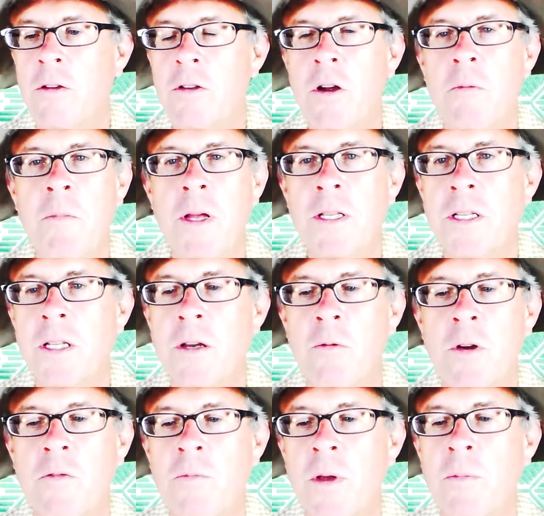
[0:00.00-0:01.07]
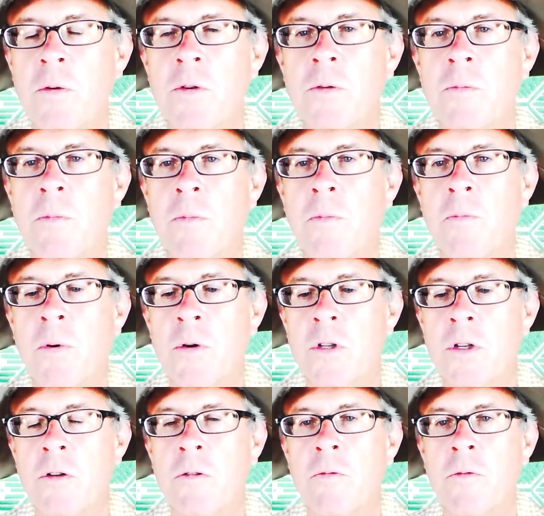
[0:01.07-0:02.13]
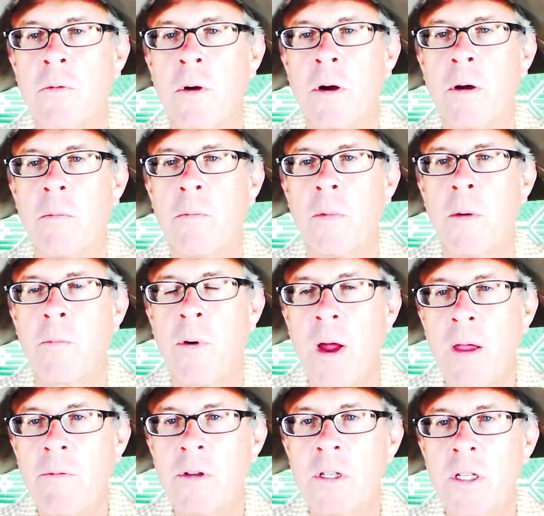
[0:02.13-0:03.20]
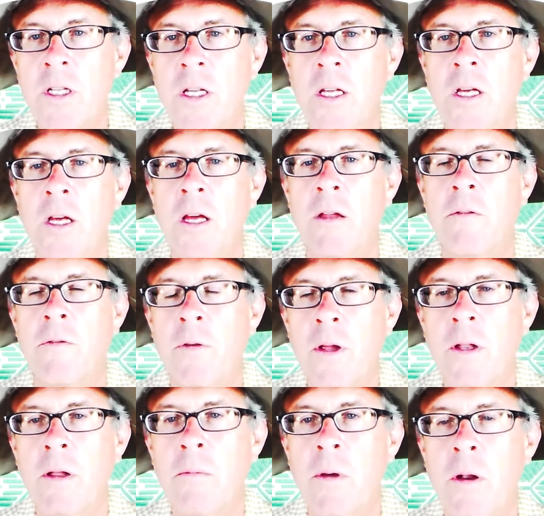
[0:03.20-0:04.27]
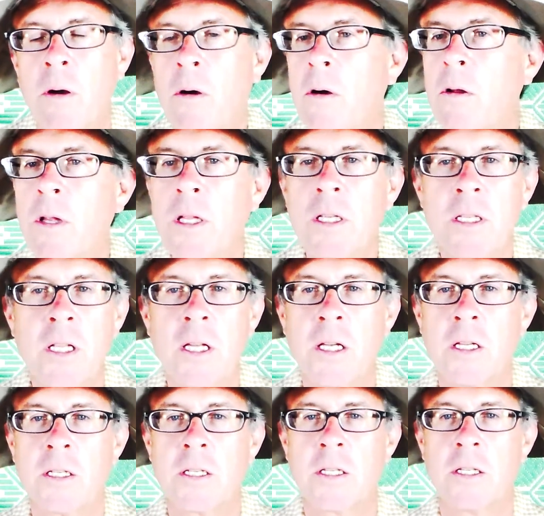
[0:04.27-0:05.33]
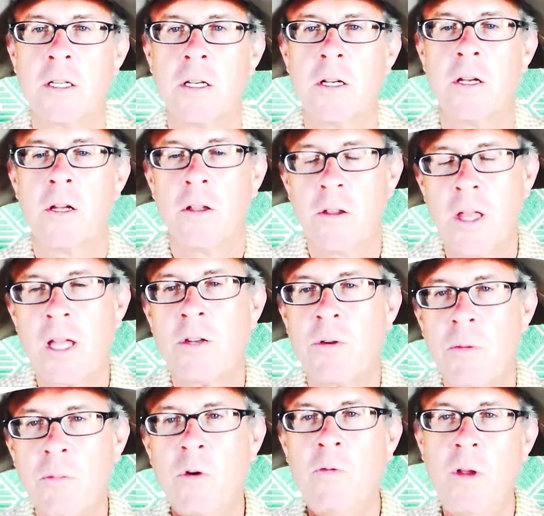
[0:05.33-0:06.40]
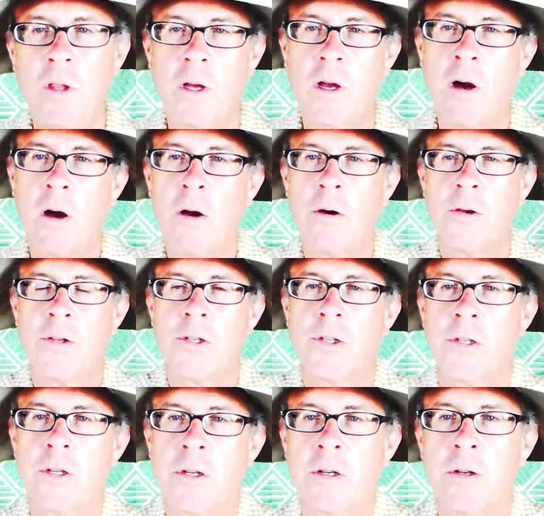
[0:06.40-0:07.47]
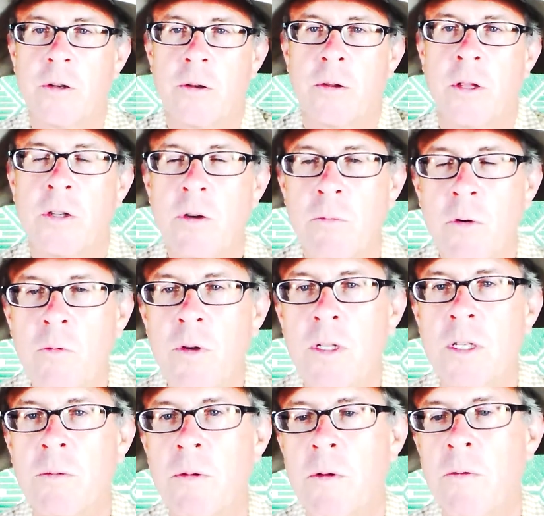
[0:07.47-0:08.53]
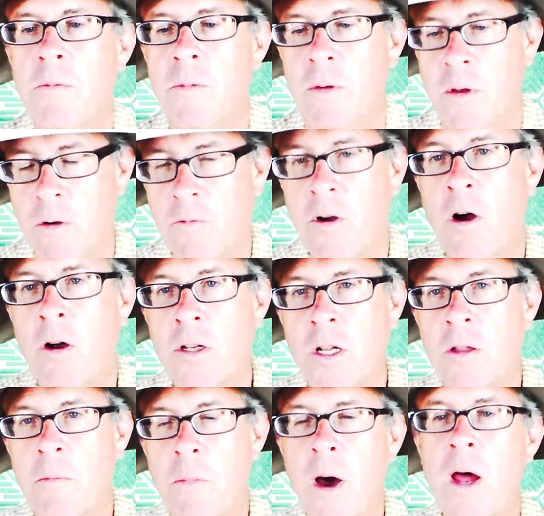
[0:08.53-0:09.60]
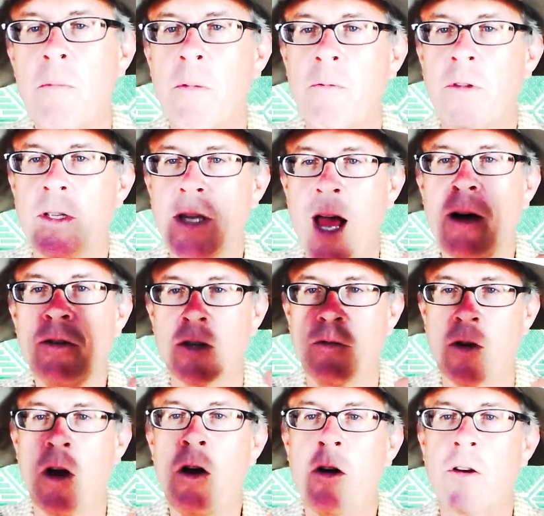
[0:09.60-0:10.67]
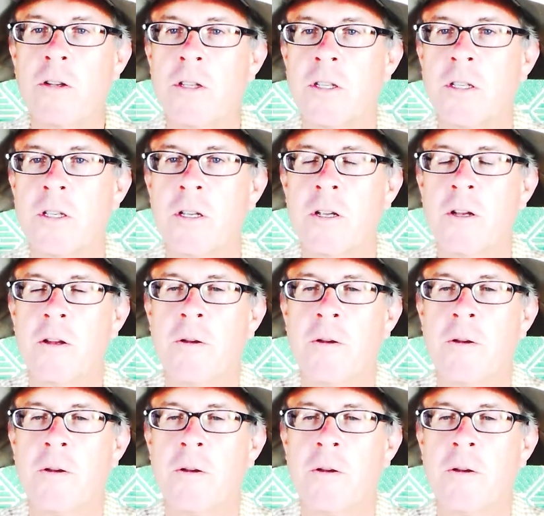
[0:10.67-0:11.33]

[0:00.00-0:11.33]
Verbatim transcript: you start messing with people's personal um, privacy and freedom and all these things. That's removing the cards. That's removing some of the cards on the bottom of this house of cards.